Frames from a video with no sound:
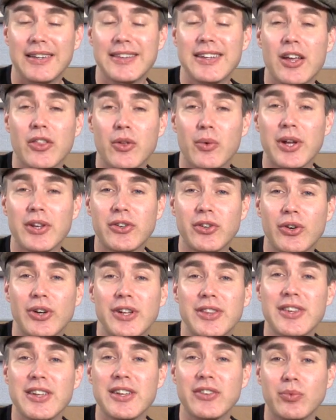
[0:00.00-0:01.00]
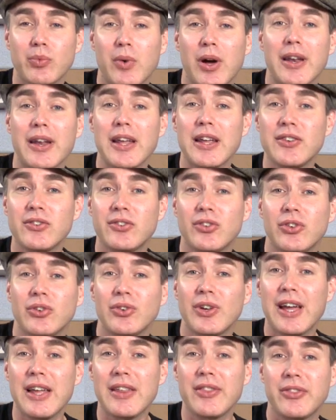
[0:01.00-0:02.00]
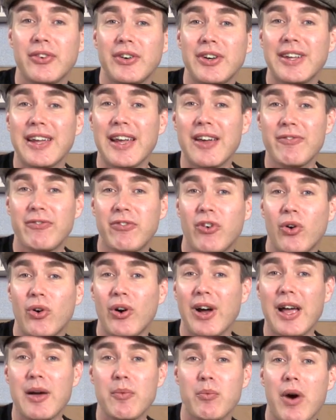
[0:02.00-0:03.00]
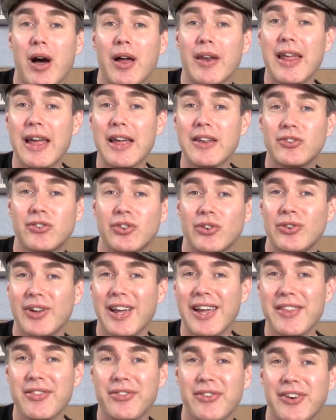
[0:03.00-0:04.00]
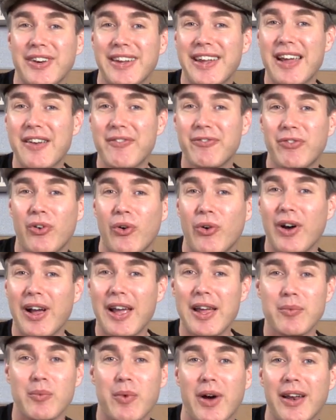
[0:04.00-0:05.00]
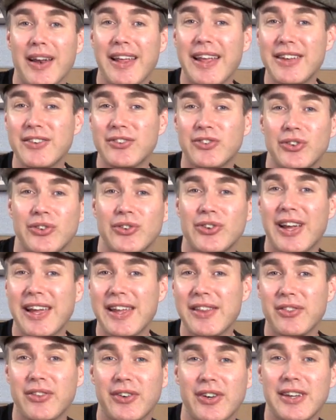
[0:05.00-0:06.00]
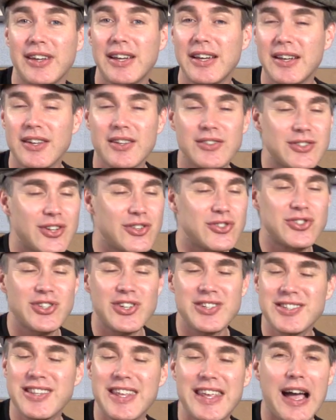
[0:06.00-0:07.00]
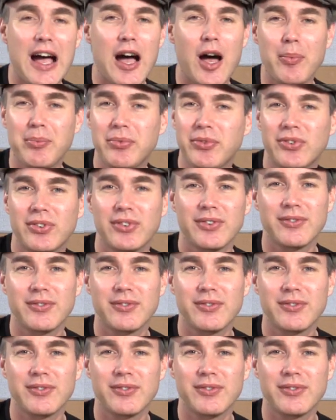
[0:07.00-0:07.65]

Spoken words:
the other one doing this, one and two and three and four and one and two and three and four and one and two and three. So just the ups.